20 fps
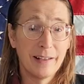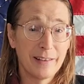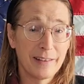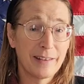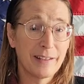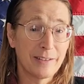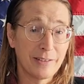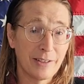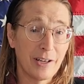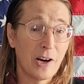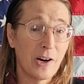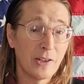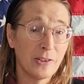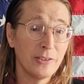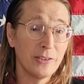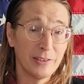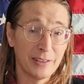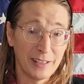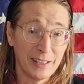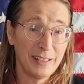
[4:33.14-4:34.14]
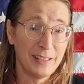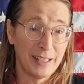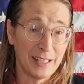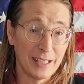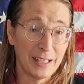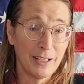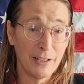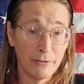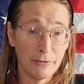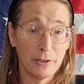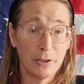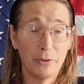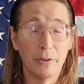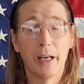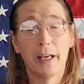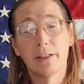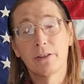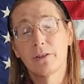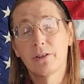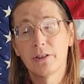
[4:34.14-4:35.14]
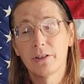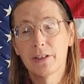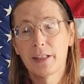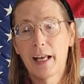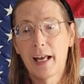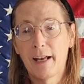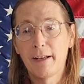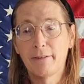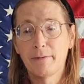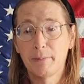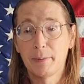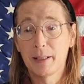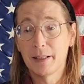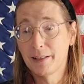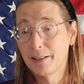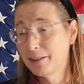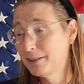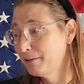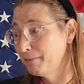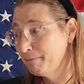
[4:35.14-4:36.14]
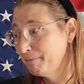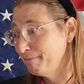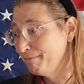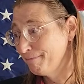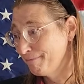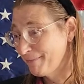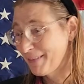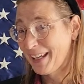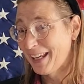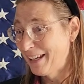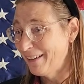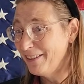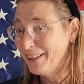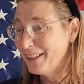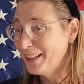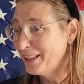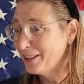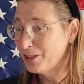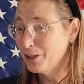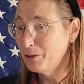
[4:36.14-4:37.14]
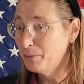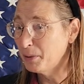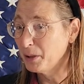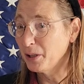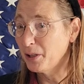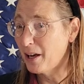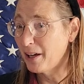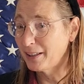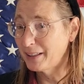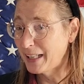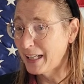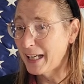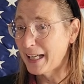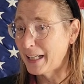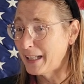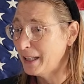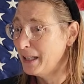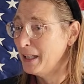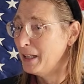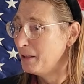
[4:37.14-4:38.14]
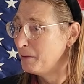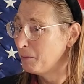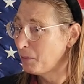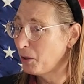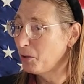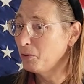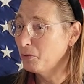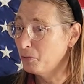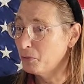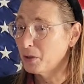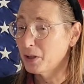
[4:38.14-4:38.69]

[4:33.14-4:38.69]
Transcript: There are indeed a few extra staff because, given the super long day, poll